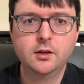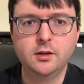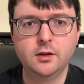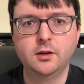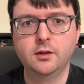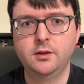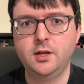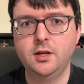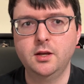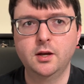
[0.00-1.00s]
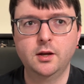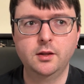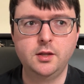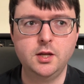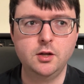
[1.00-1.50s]

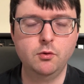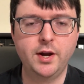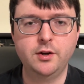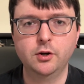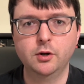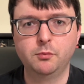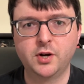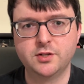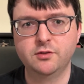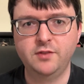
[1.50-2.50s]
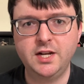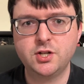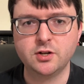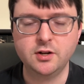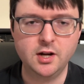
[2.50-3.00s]
the greater
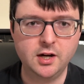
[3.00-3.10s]
preservation